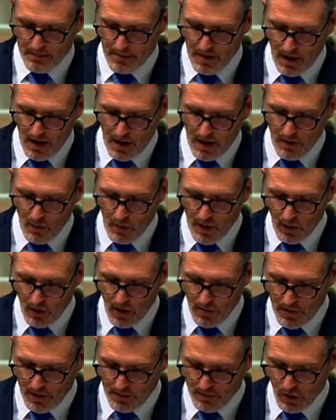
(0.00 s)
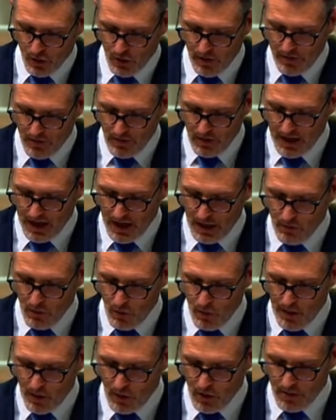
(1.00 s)
I'm sure everyone here will
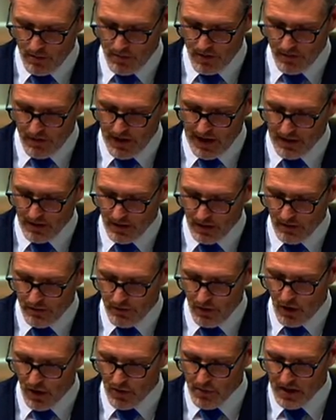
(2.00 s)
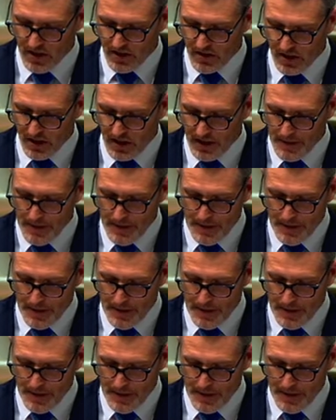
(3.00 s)
welcome the fact that the Foreign Minister